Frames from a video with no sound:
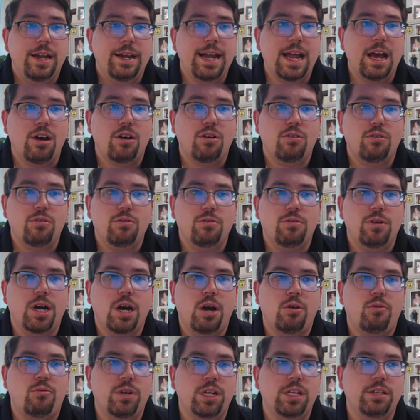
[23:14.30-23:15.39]
Now,
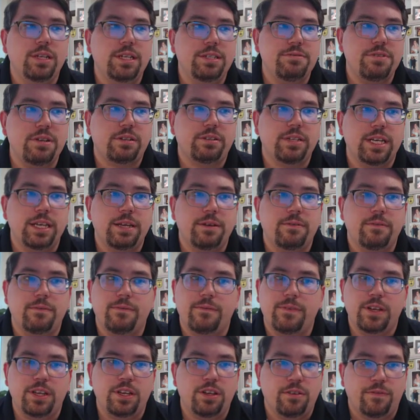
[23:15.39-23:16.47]
realistically,
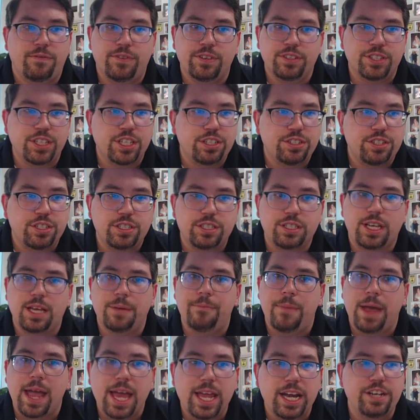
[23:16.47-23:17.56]
your physicians
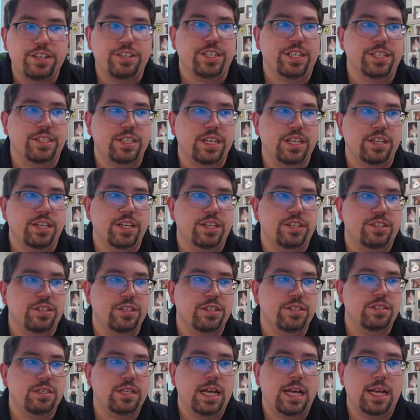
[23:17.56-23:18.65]
can manage these
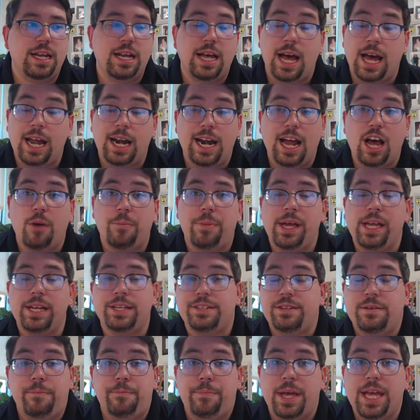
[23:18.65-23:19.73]
conditions uh, on an
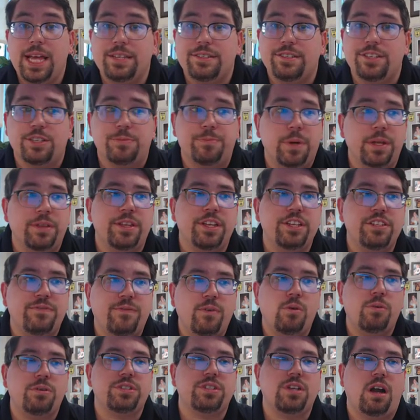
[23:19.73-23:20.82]
outpatient basis, but these
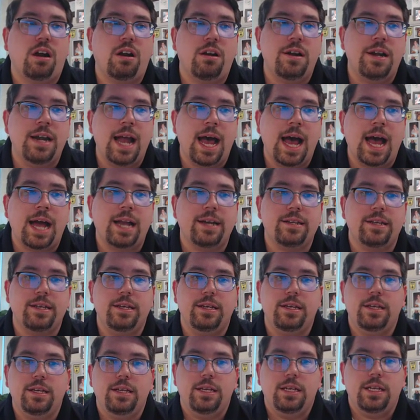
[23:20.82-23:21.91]
folks are not
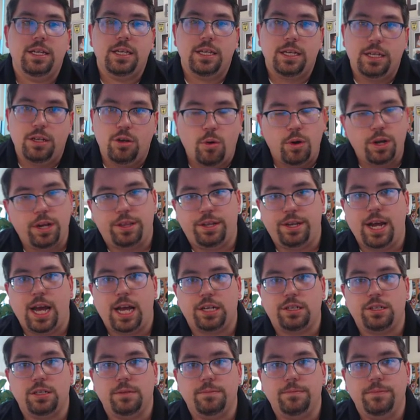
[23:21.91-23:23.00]
going to the
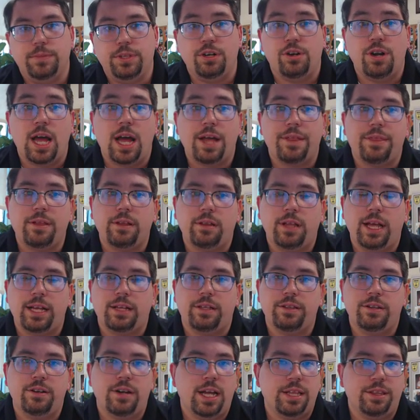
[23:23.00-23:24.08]
doctor. They're not the
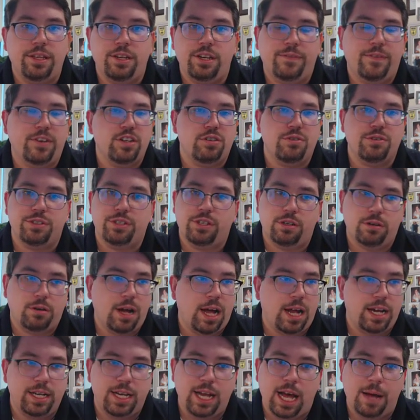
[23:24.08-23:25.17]
like they're not the individuals that
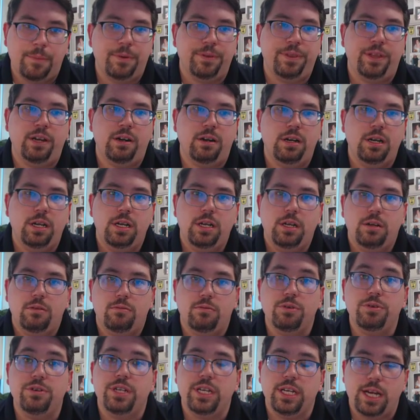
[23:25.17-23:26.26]
are on top of their
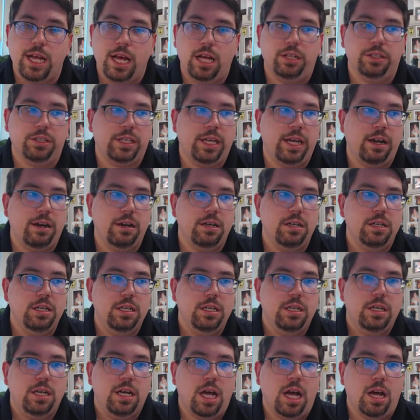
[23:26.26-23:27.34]
routine health care.
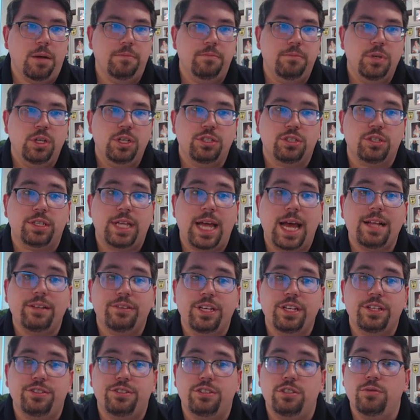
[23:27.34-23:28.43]
Um, so that
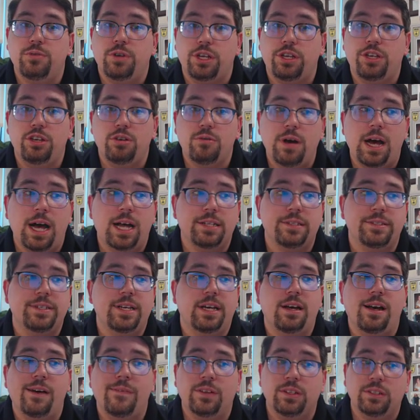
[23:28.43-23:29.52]
leads to an acute
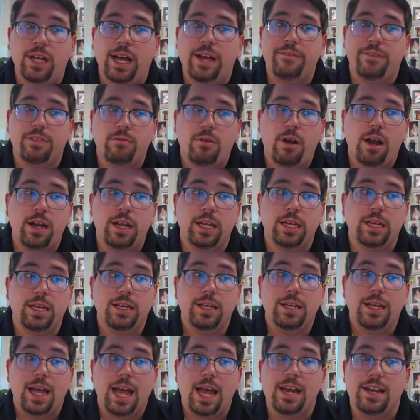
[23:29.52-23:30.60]
onset of a life-threatening
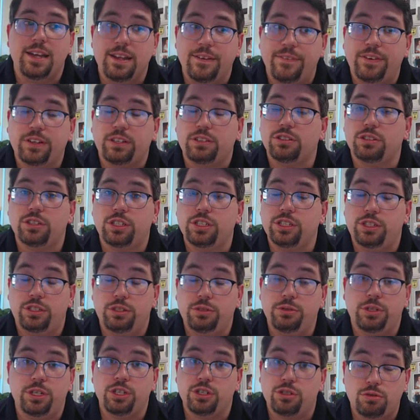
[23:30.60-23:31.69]
and difficult
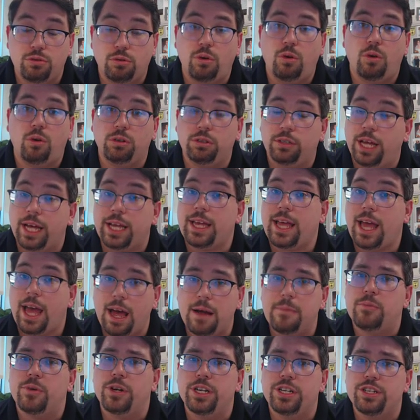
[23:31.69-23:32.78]
to control like
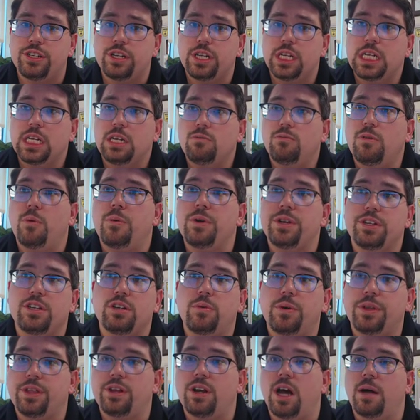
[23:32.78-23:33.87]
hemorrhage when we
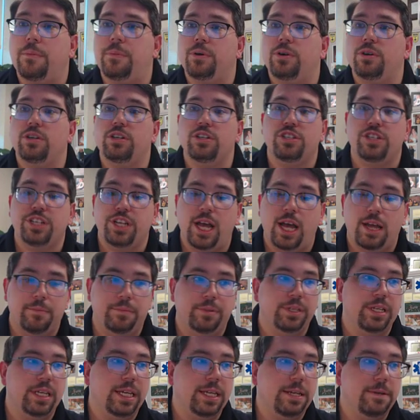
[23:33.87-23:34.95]
deal with an upper GI
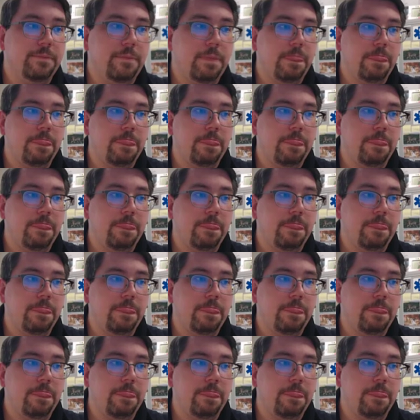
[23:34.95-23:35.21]
bleed.